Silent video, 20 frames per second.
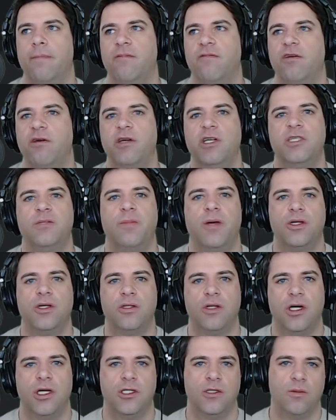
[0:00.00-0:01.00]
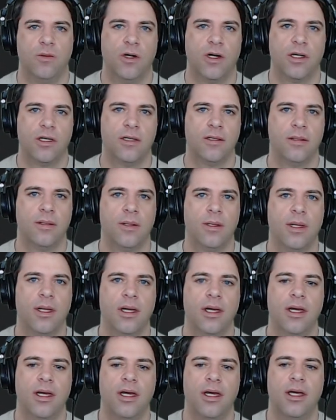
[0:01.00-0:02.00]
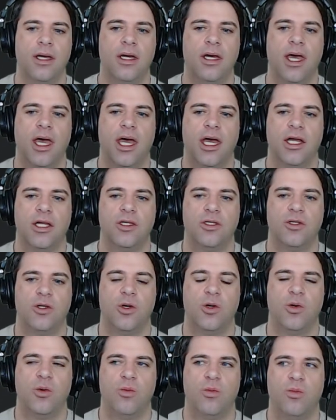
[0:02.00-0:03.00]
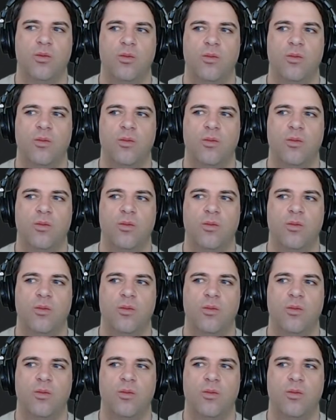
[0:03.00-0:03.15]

very specialized work. And so